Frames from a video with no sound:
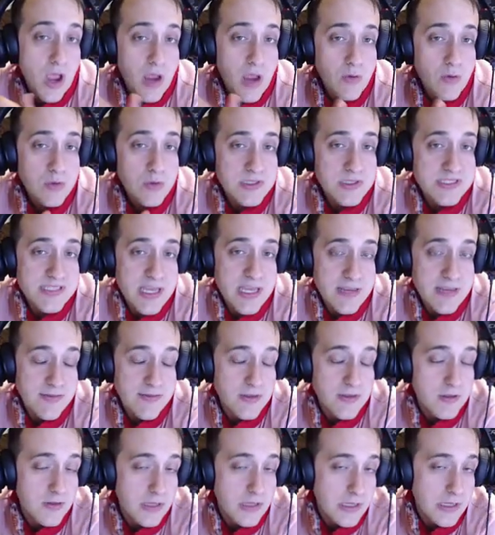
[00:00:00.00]
So I would
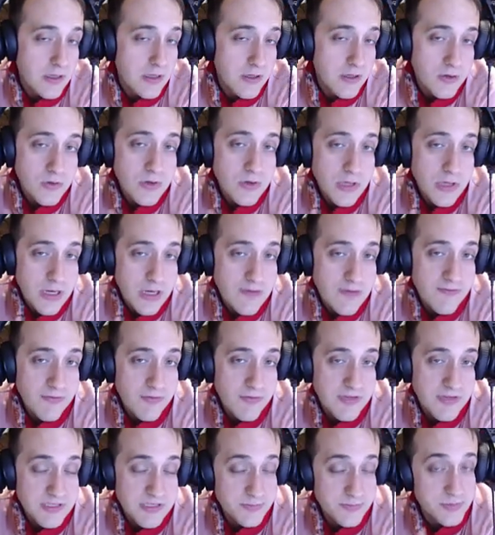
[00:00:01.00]
say that like you're
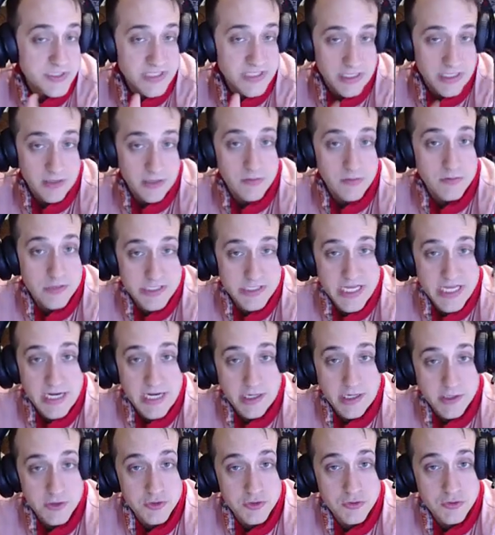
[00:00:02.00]
looking for these particular
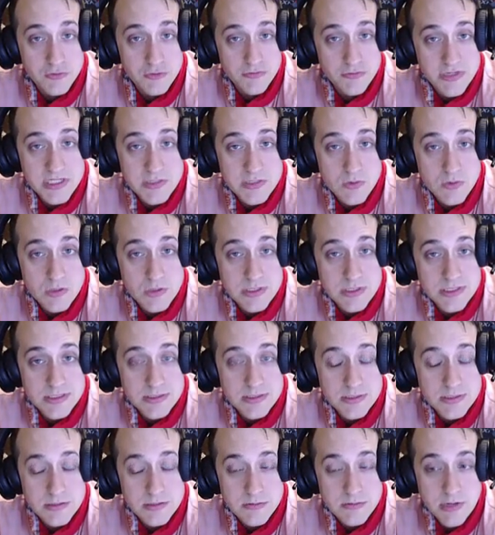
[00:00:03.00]
deck control
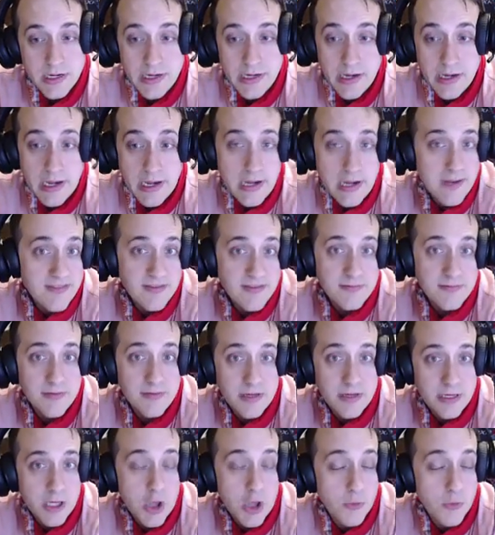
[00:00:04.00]
resources, right?
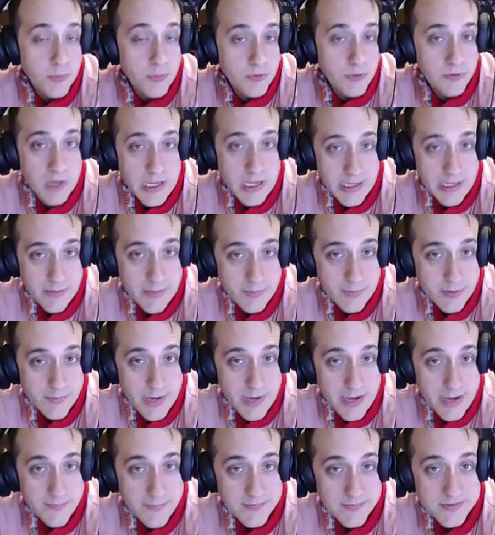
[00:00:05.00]
Anything that can help you line
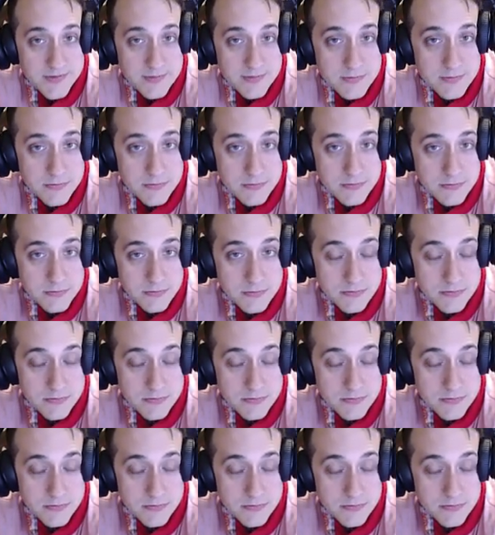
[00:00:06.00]
up your maps.